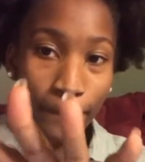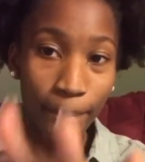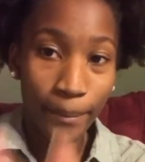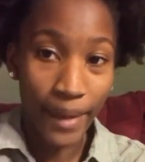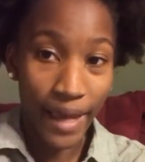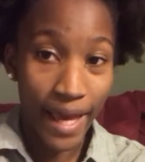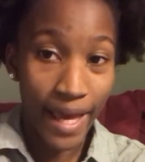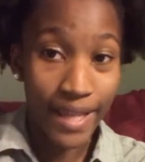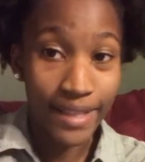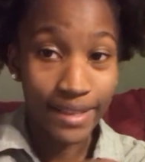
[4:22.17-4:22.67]

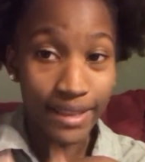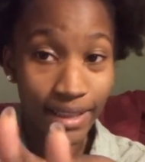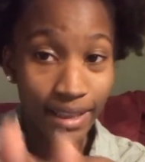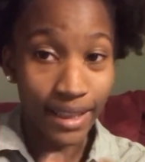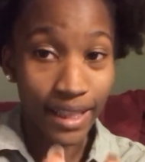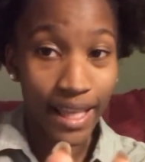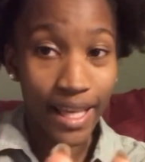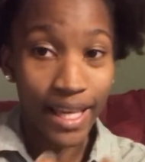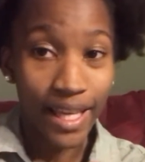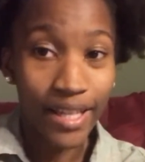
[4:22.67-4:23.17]
pass a
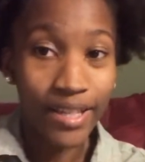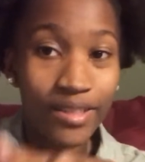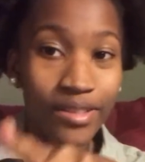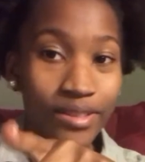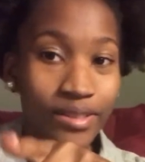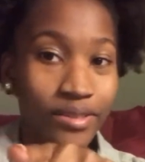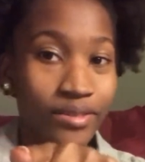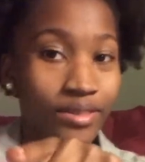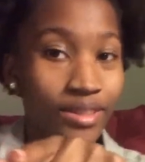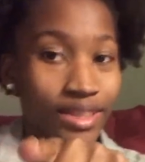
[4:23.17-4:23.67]

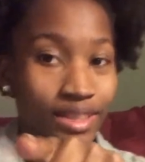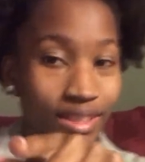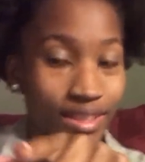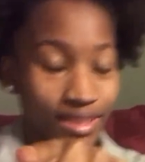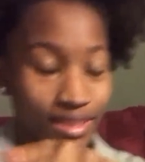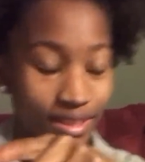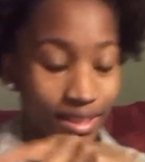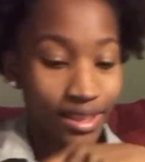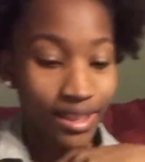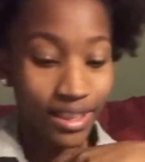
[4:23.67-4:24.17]
class, you need to
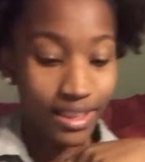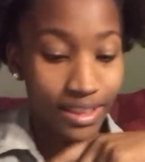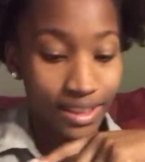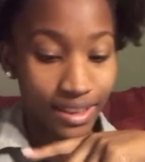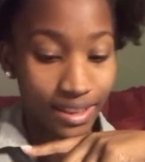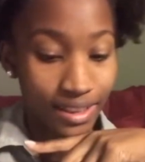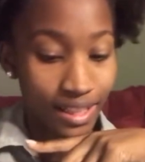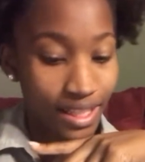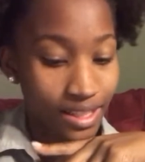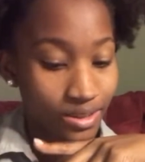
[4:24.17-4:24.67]

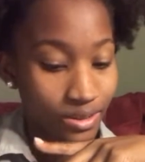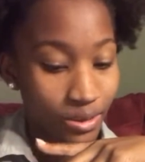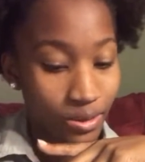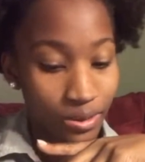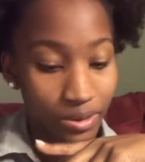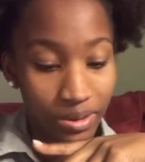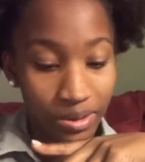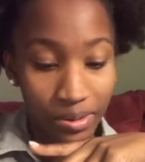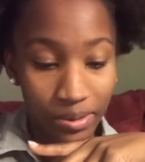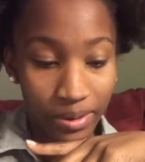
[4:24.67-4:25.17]
study. That's the
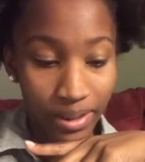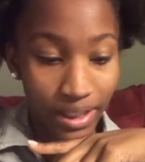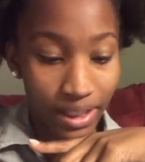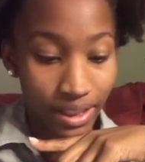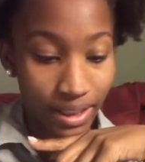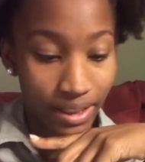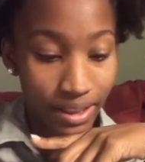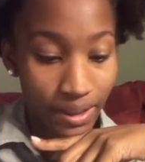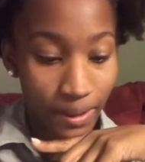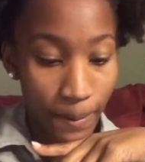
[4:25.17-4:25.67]
only
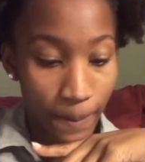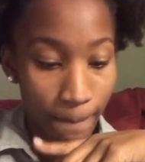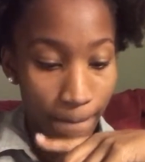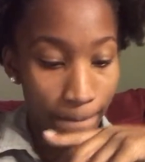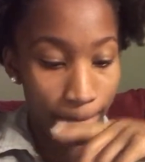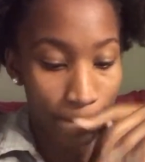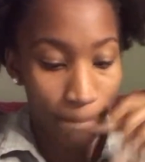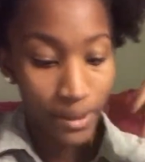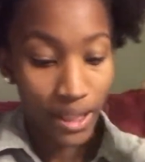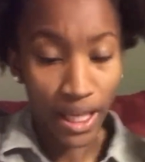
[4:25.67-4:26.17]
way.
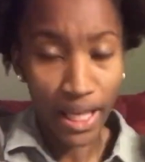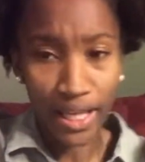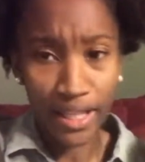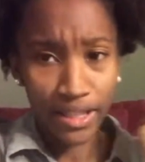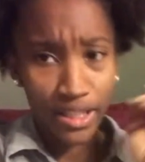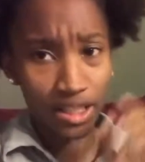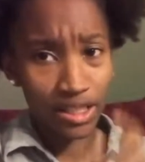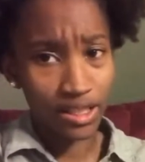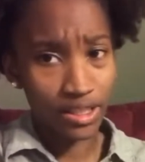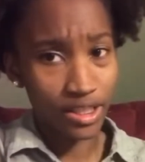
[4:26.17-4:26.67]

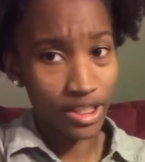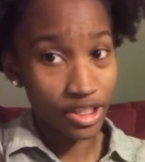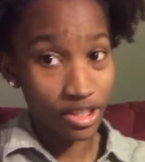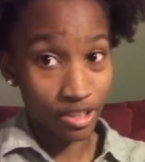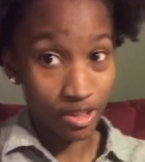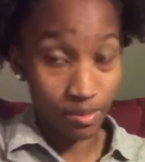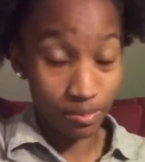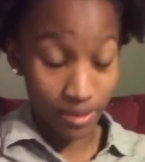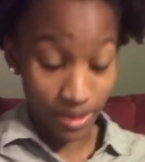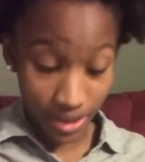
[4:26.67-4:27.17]
And this
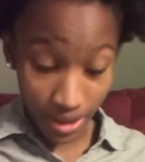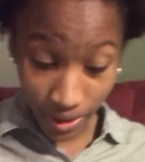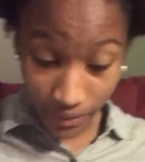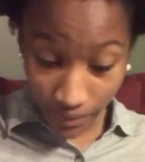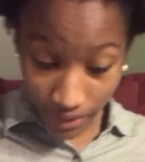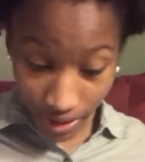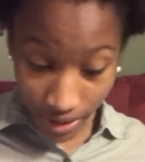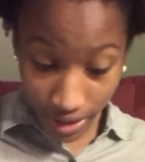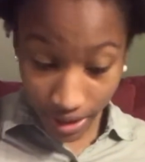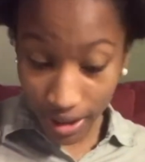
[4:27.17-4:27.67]
teacher
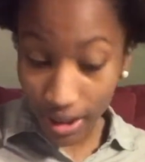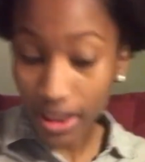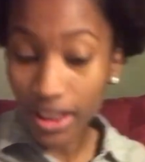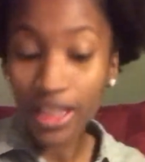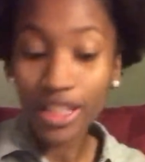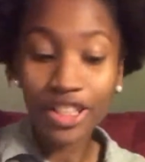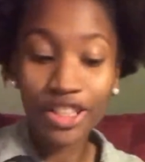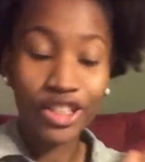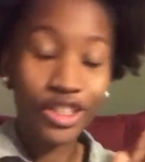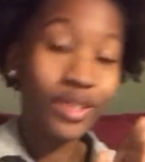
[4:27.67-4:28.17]
specifically,
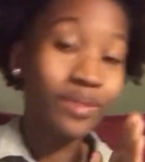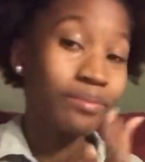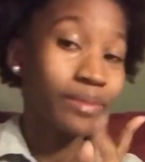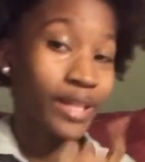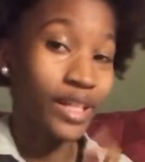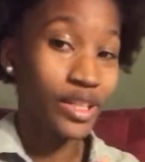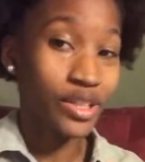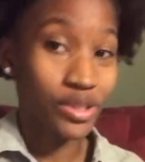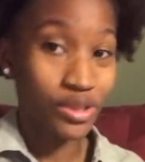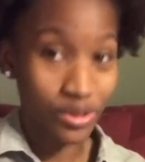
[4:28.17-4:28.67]
she
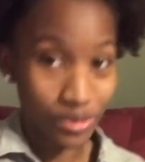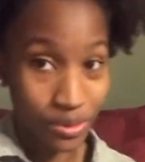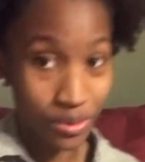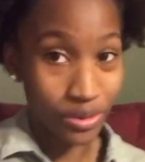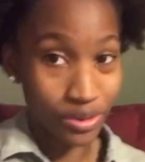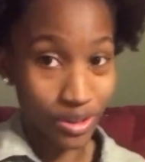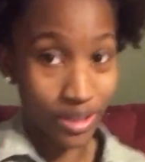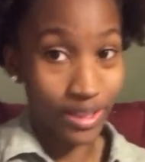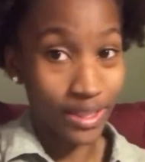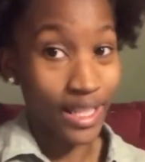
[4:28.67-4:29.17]
makes
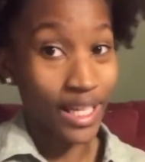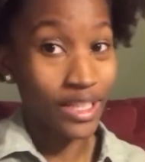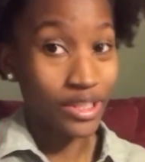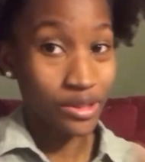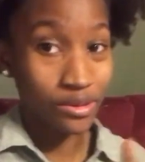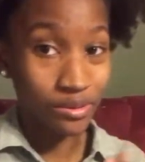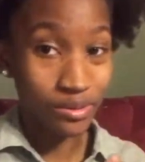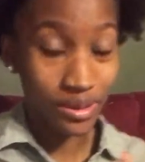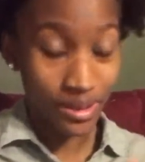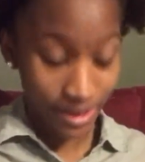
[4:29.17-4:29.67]
sure
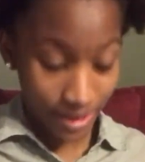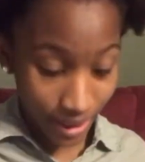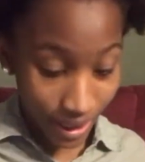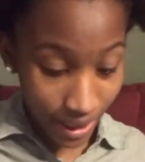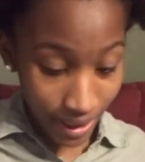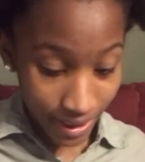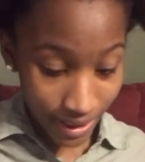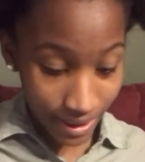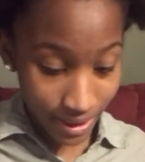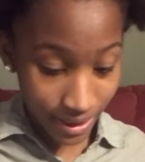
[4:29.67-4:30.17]
that you
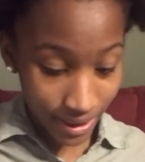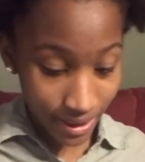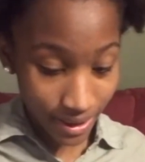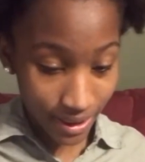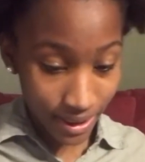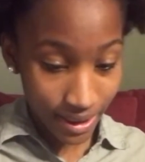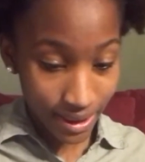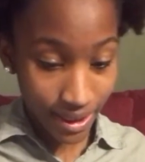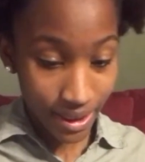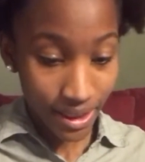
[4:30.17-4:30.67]

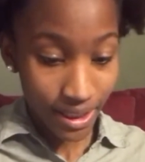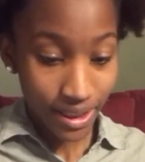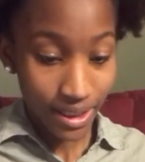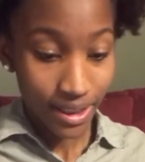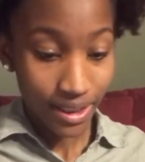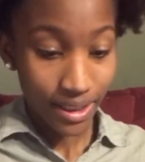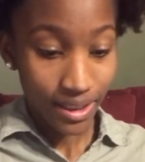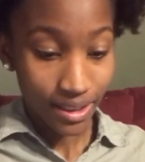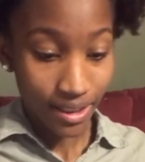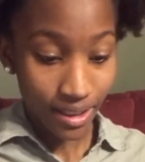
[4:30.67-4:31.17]
study
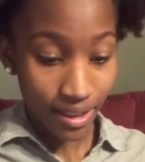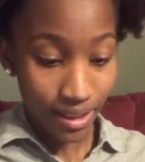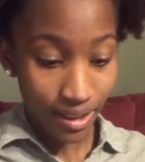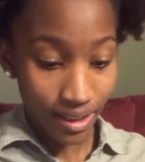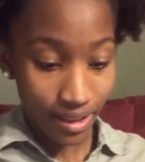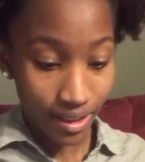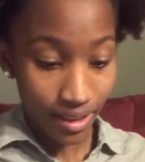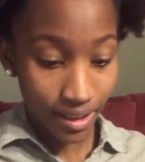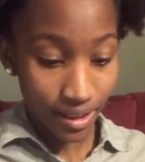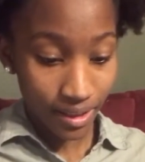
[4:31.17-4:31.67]

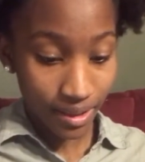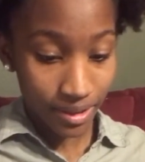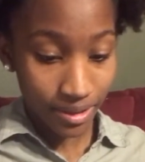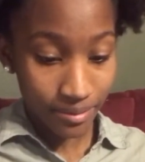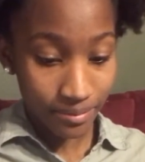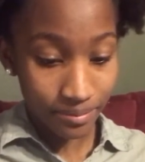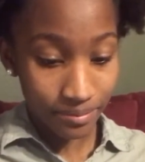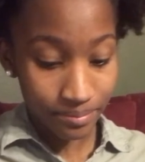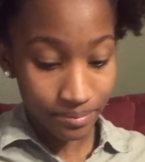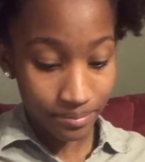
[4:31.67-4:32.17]

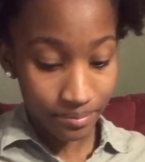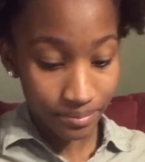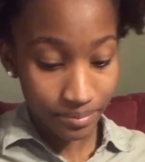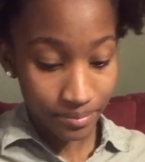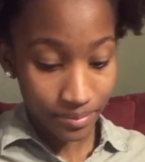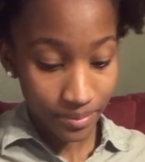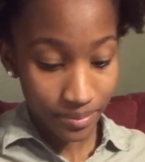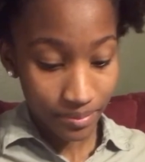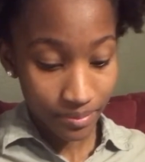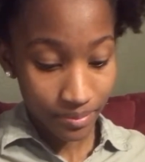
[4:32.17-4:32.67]

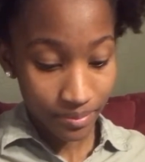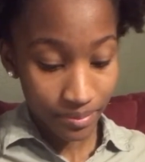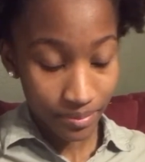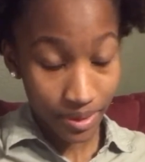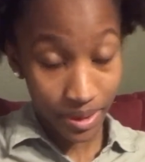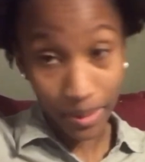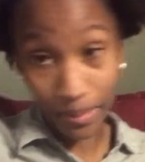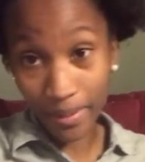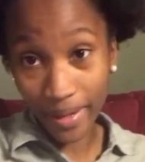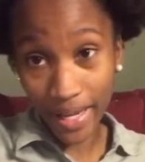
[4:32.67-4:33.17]

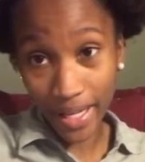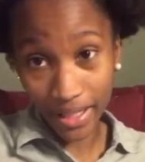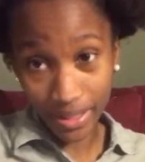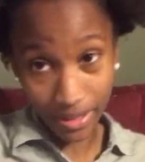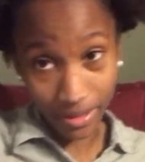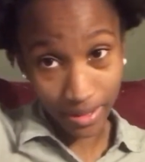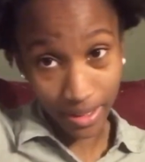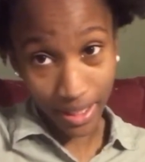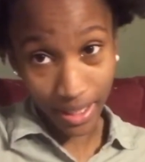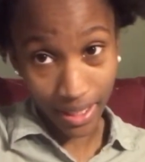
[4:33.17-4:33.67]
to pass
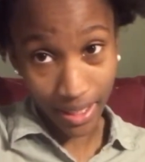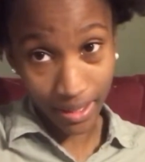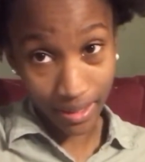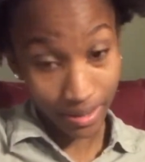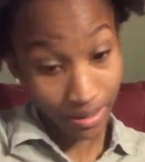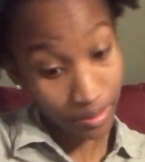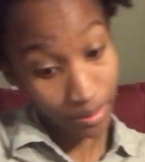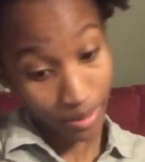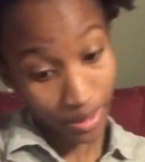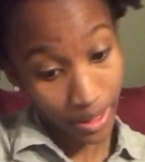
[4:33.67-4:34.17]
your
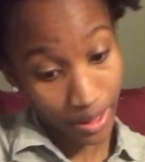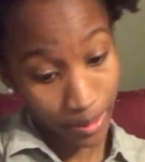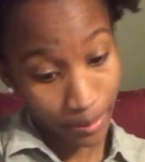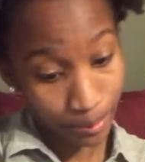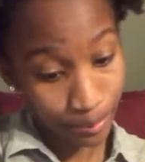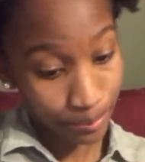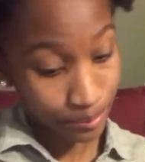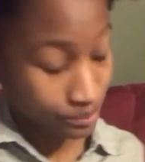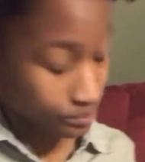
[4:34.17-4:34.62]
test, okay?